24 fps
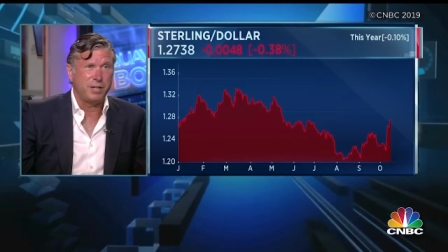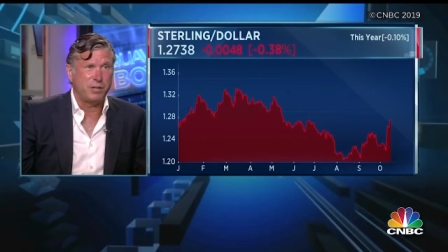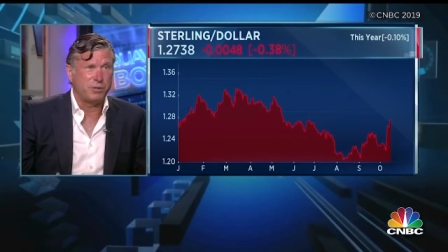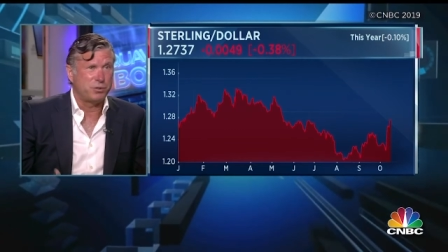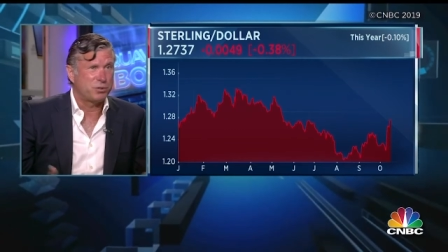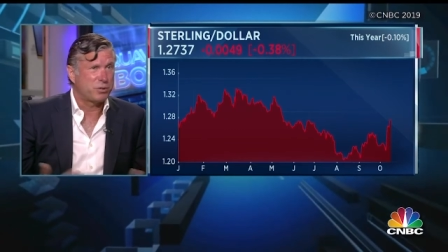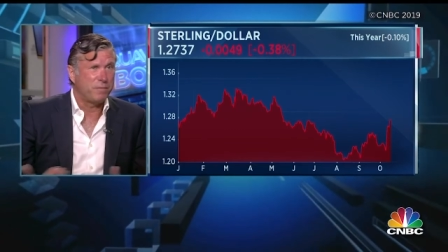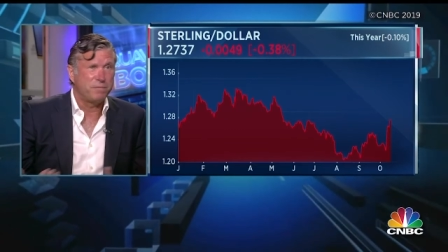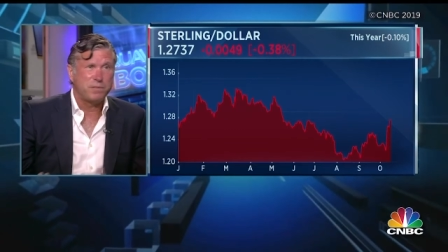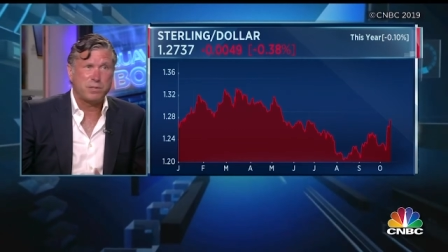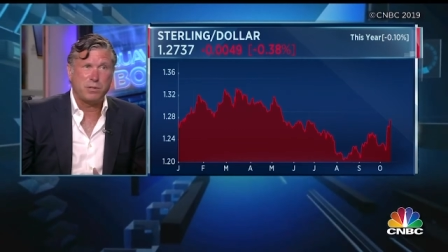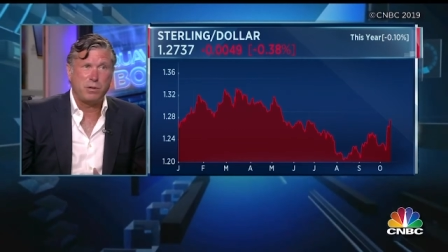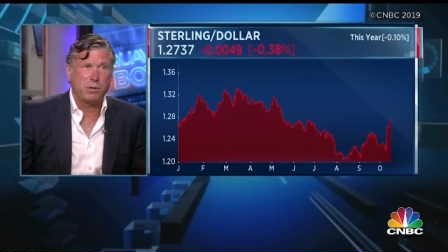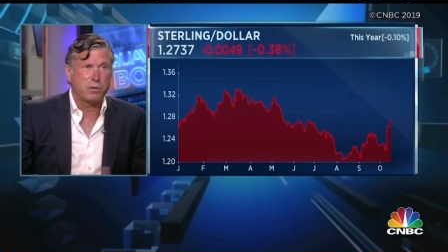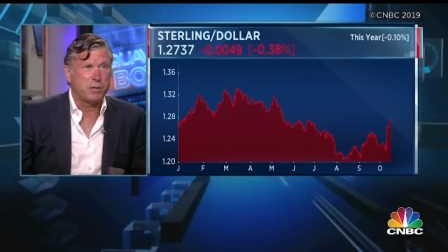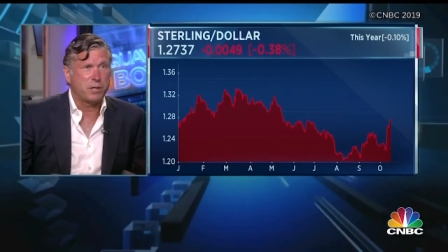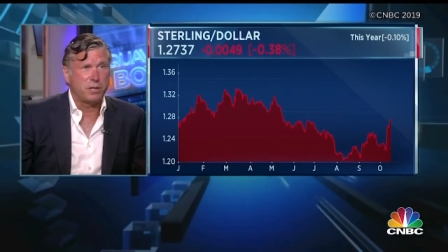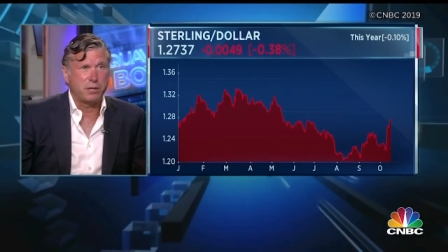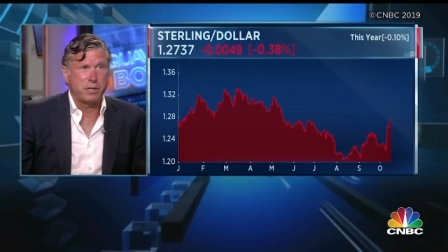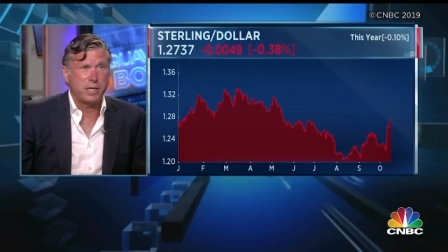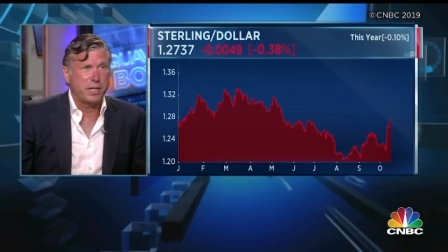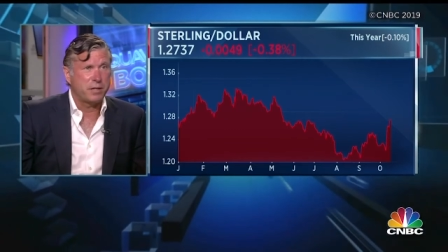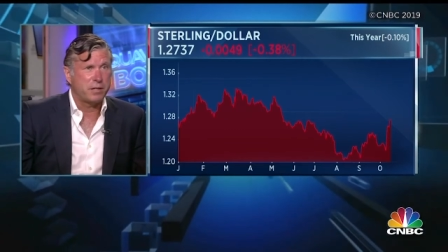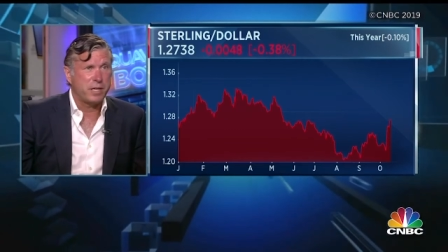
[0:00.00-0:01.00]
Trump's not going
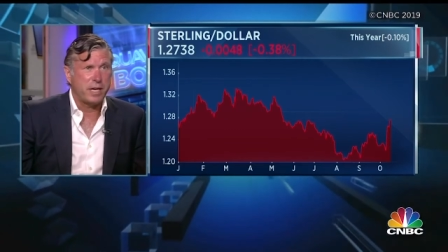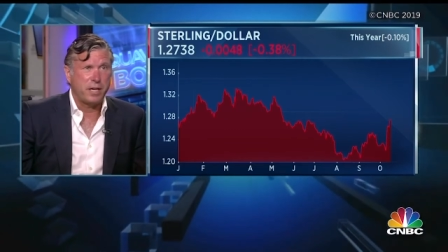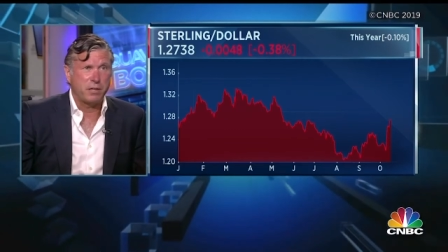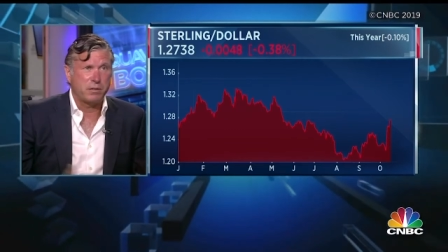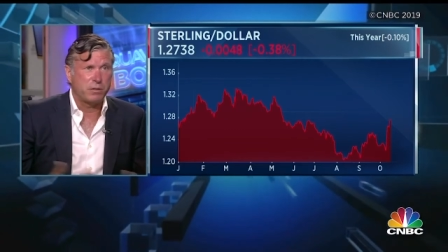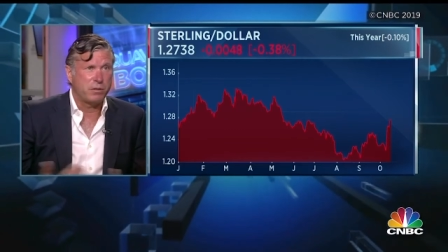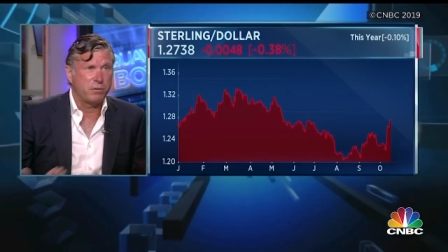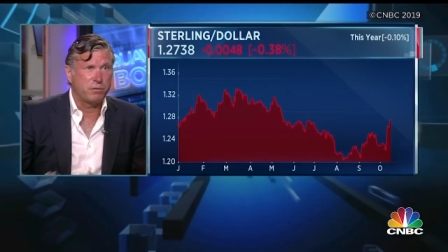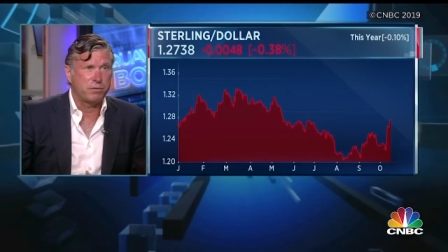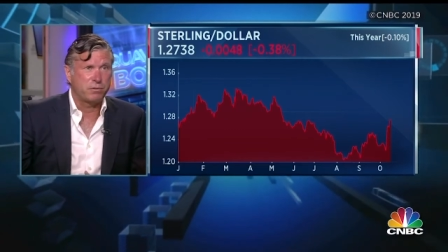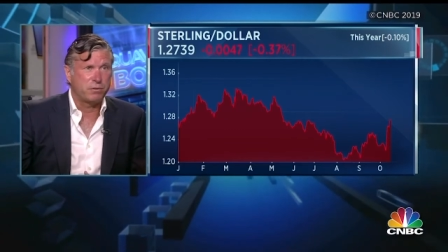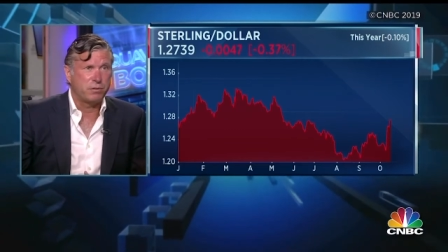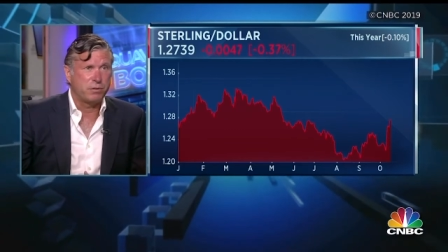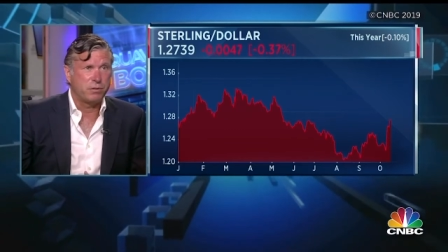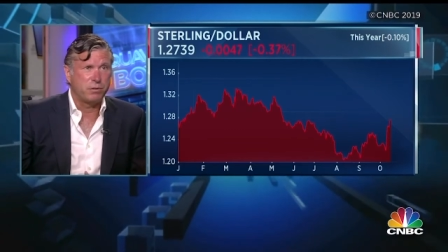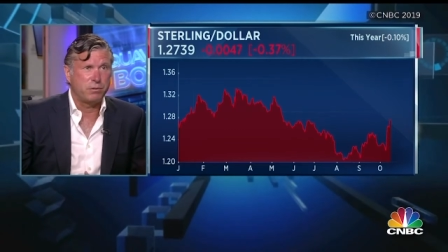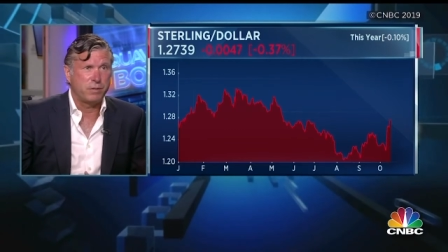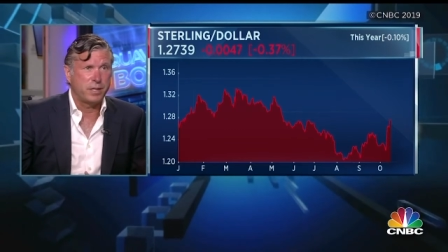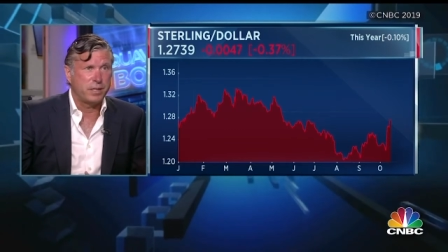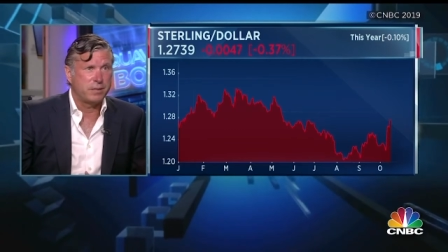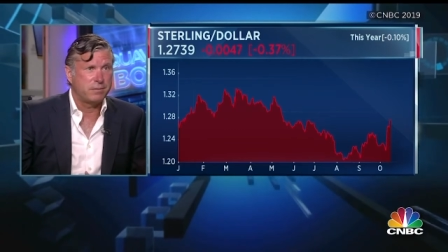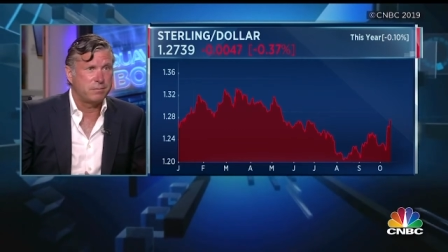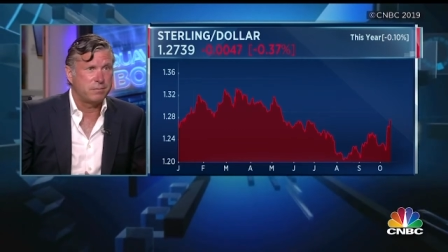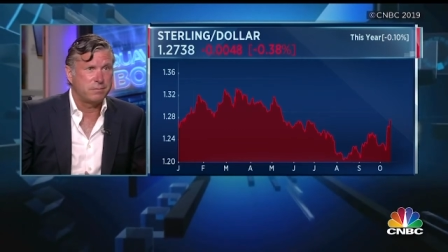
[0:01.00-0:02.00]
to let that go through at